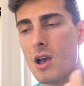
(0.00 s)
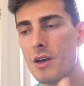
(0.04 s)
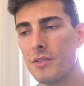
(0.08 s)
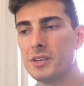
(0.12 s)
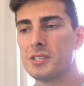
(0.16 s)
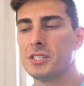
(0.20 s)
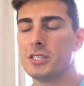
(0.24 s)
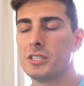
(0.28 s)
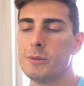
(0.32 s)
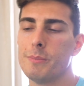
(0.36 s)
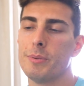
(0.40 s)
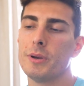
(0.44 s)

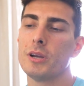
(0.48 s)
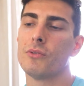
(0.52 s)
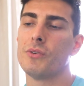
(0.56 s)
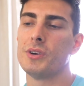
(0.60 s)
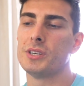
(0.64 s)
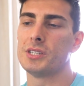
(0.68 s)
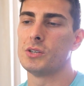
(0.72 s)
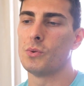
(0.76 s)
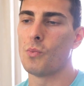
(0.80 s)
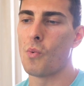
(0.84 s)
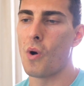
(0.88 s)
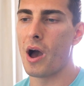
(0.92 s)
This is a big
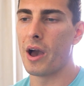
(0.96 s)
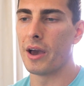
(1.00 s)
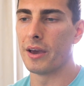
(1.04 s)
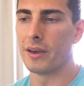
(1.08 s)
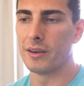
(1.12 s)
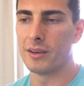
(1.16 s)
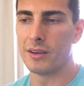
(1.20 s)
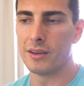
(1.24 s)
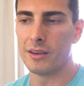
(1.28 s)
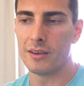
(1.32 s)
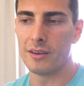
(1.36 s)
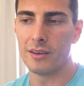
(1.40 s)
reason
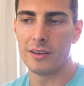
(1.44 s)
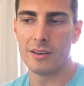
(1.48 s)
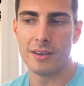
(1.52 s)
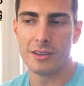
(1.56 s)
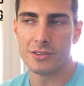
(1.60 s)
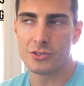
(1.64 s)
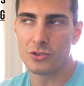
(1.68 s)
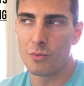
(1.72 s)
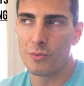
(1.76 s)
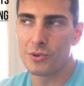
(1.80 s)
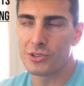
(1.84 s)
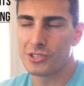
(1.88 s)
why
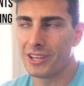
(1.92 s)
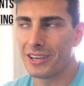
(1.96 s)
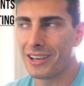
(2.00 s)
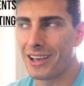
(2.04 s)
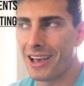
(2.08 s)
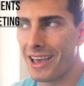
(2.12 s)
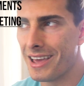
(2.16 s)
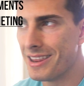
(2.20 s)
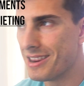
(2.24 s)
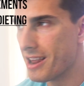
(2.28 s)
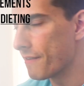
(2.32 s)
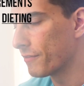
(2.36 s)
it's almost like
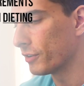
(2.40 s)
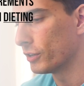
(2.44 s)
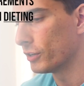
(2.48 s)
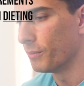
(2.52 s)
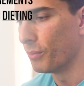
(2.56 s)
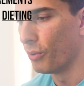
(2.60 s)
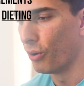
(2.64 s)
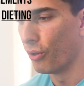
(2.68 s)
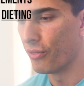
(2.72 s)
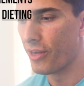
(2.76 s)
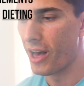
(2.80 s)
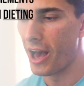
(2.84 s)

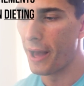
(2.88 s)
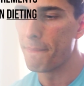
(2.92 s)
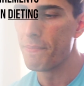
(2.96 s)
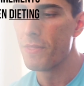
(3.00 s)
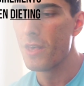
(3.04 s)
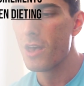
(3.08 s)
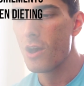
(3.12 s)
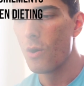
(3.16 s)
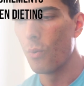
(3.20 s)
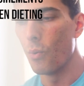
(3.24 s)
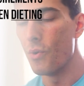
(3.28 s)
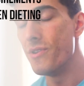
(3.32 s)
inevitable that
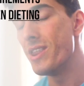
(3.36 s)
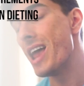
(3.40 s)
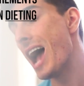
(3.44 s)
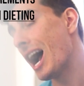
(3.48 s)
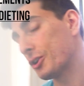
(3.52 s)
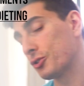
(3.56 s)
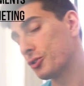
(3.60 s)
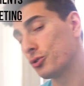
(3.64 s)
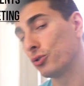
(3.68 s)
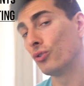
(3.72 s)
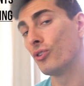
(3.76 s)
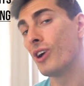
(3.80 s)
when
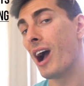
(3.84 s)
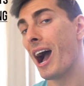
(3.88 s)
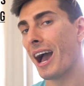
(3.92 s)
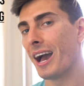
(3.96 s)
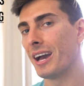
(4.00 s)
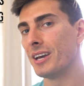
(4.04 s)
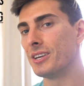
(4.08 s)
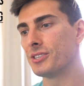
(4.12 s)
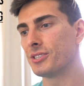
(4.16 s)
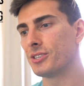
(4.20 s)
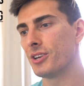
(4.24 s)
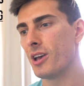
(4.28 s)
natural
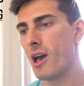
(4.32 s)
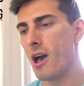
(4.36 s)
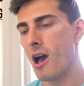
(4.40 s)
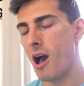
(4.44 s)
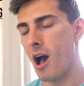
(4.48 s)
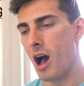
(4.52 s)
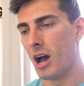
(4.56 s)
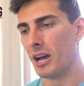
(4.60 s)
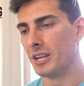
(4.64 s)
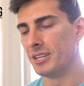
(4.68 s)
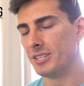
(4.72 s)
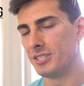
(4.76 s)
guys
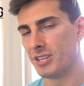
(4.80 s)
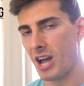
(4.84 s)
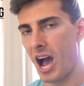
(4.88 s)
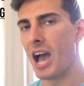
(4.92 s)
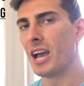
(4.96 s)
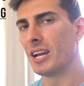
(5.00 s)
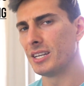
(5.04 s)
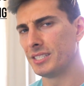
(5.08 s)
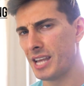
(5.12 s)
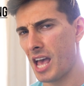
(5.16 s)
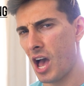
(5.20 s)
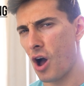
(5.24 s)
uh,
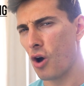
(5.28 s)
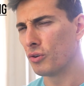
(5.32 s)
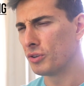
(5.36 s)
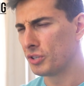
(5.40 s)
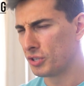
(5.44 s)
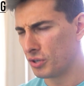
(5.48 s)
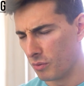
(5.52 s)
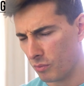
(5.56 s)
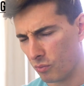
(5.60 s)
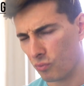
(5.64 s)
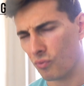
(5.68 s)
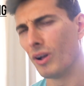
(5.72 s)
diet down
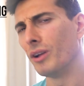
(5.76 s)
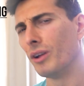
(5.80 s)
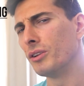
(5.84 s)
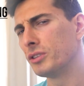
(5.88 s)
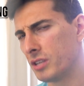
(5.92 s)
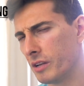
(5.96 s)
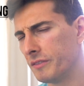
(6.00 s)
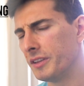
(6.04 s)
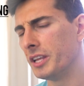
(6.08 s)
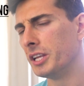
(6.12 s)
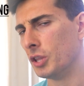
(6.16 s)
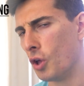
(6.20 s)
to
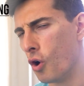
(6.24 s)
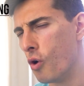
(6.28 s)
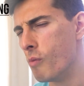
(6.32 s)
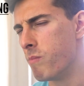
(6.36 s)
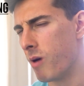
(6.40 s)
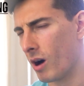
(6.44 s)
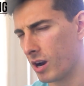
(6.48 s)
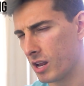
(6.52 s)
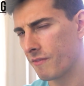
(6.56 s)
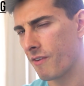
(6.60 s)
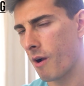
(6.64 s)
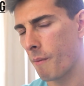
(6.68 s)
relatively low
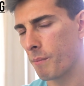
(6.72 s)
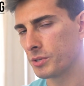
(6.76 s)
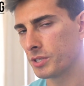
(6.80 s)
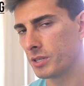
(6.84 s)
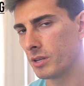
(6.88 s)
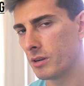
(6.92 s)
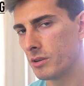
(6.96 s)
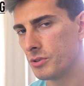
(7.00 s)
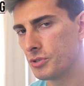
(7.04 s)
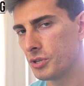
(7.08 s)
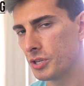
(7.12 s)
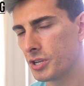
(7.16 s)
body fat
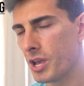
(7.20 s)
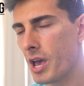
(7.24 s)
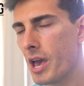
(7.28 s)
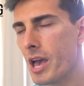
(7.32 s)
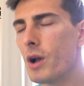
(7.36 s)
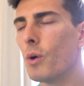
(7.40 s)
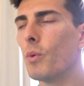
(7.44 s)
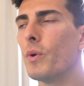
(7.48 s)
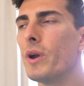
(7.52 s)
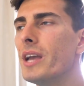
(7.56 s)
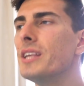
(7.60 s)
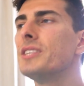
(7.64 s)
percentages,
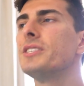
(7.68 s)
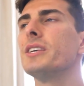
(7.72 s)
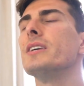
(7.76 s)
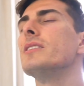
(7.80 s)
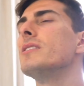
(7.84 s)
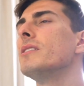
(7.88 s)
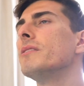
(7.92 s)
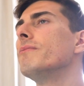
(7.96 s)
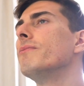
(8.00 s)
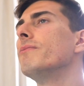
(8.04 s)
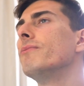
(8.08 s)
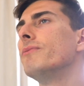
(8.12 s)
it's
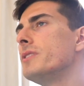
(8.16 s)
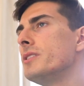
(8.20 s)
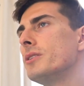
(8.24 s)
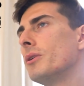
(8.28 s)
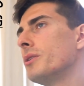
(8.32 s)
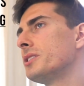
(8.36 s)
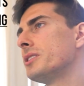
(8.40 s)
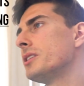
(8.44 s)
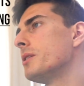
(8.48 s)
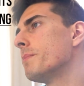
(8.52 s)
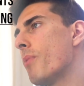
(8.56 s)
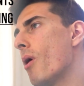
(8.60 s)
in you know
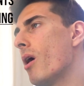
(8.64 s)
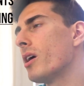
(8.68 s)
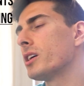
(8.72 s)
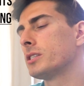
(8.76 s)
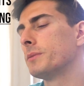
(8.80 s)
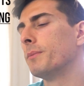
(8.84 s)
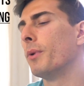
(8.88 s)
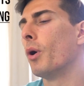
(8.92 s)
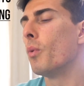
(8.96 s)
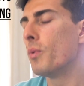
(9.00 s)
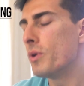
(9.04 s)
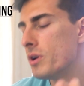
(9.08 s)
it's
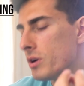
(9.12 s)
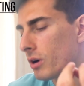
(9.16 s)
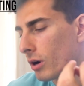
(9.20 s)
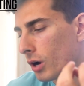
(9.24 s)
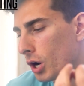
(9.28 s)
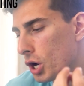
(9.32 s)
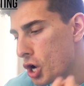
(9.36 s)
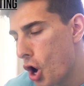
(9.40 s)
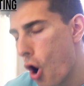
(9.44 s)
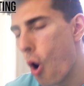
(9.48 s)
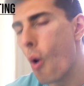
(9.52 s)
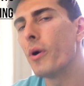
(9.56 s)
impossible. We are
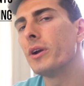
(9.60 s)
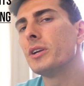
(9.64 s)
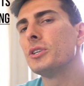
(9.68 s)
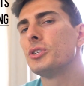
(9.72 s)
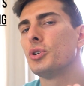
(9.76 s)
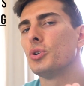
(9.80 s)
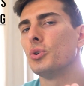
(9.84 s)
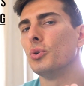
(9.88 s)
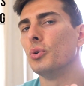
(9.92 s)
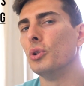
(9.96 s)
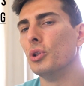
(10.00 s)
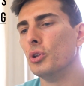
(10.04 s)
going
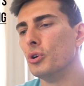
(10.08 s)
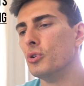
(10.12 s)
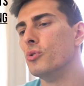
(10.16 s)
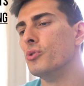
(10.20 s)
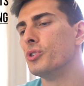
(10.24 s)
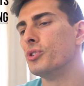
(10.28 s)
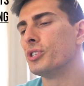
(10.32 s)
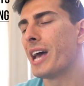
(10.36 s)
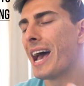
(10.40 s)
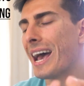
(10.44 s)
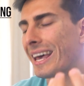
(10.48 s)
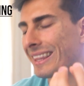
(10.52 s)
to
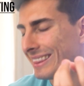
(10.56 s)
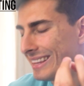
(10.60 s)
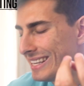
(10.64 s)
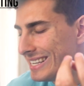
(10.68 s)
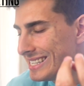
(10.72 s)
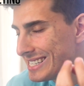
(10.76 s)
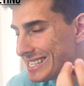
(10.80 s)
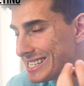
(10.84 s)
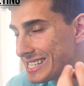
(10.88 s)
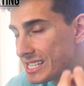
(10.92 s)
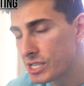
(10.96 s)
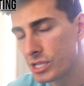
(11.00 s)
lose at
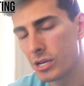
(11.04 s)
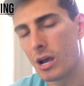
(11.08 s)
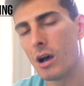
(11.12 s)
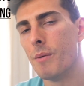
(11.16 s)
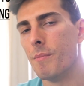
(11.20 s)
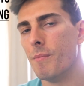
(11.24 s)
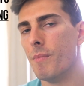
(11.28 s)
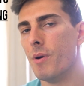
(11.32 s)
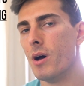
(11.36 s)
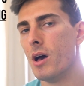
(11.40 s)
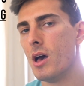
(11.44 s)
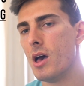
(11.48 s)
least
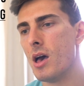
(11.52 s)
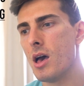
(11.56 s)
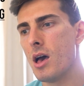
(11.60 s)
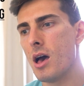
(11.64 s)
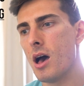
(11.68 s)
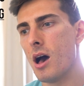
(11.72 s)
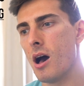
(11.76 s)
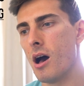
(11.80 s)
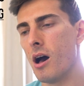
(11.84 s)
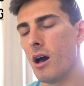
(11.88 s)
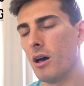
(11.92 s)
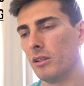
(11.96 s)
some
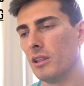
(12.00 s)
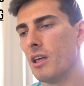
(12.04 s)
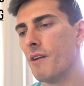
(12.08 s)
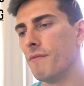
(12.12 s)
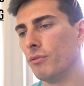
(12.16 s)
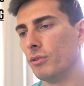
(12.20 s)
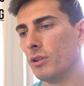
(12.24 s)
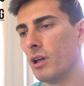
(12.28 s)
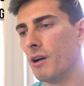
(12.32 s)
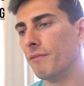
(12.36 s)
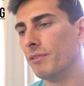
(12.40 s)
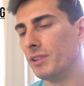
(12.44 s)
uh,
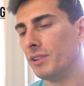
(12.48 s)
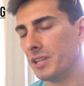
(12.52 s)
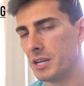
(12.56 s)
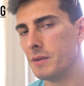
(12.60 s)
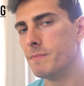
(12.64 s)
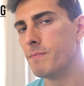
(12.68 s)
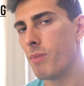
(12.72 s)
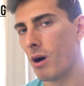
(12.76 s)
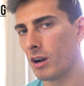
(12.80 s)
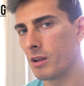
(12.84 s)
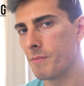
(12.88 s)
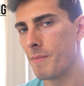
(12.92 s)
level of
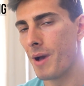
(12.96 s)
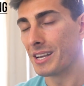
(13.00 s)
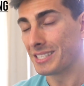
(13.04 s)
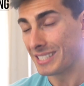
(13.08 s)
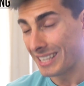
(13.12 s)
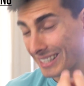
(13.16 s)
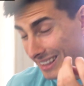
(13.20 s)
lean body mass.